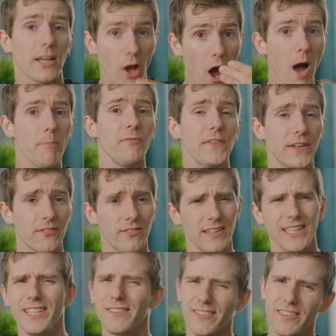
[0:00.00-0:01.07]
Like
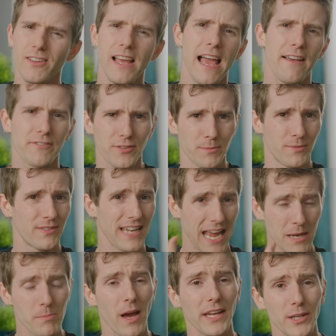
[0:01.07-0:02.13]
obviously, you'd still have some
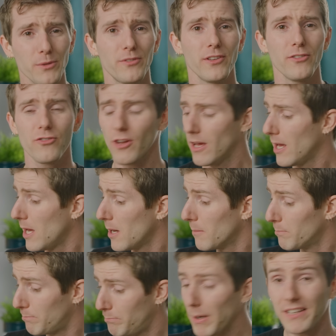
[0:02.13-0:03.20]
standby usage,
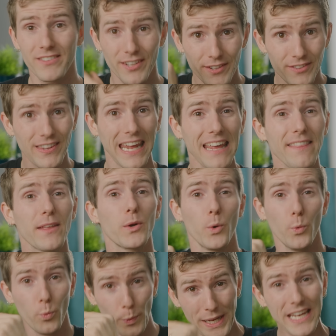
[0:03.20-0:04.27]
but to say that a
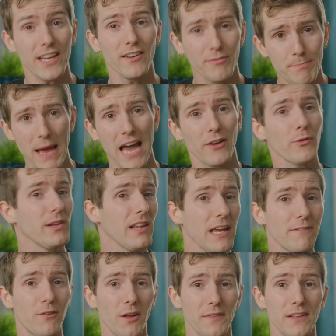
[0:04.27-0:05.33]
week of battery
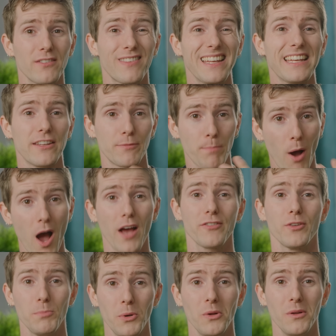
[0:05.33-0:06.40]
life on this thing is
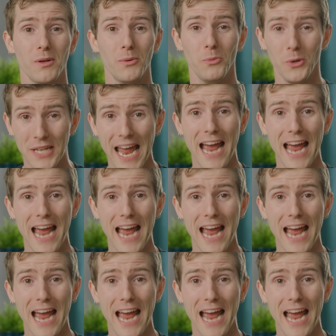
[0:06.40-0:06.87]
possible would